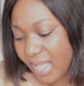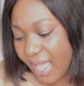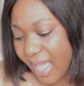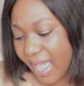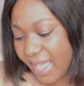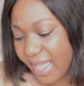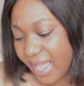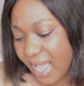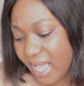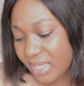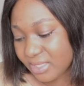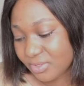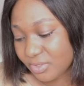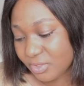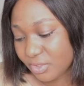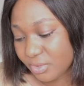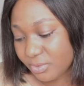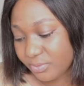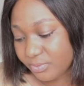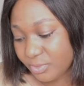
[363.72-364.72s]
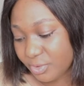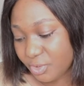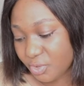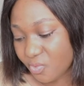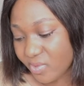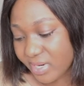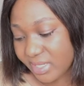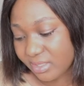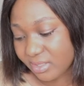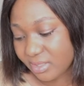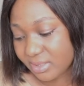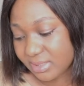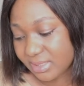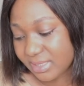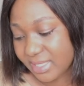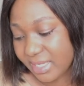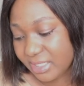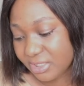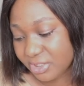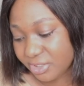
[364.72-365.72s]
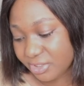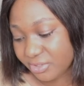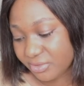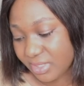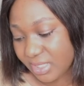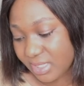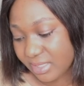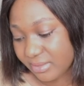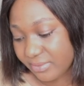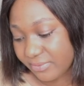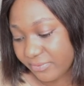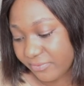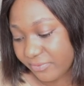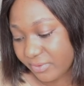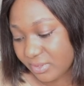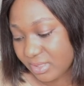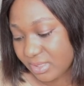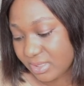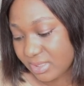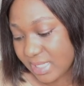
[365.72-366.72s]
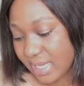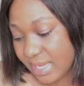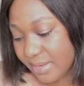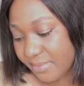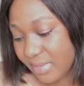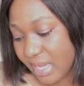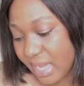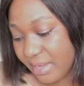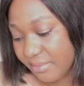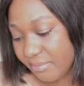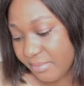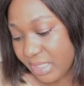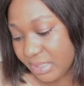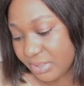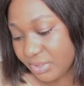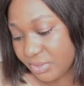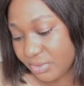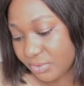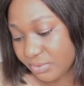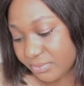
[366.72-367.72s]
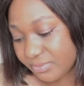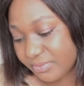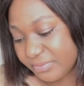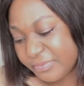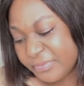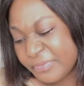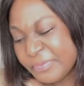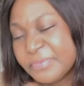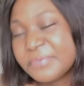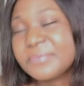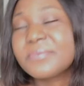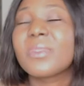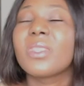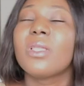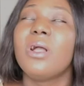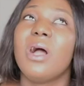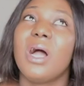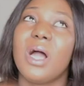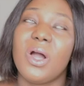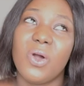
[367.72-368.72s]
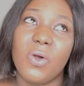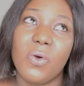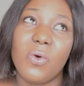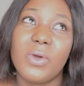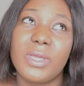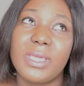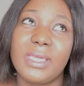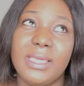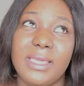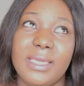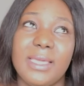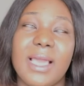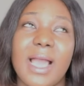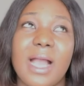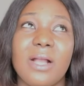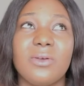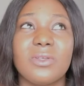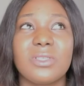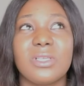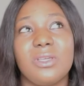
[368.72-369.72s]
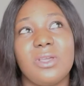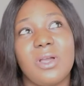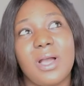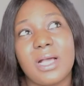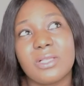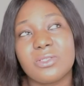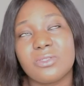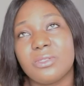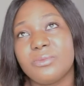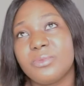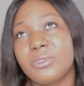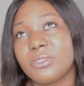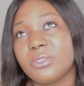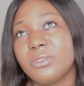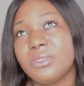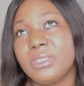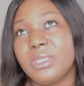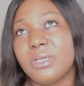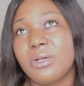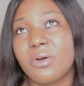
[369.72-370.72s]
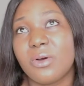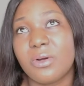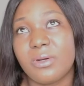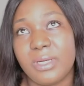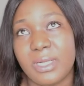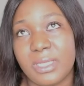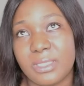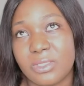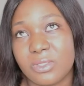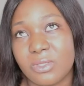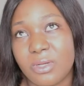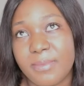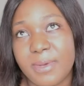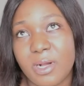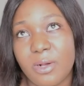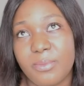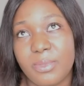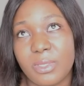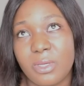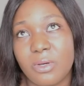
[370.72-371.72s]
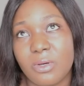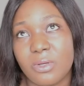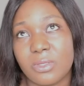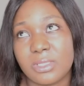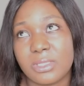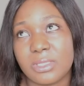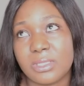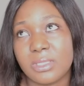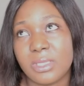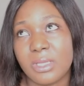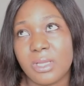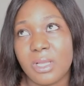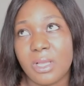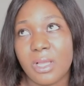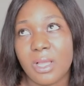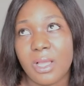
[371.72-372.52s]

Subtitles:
I assumed you were not Nigerian first time I met you. Okay, I go say your assumption they correct somehow because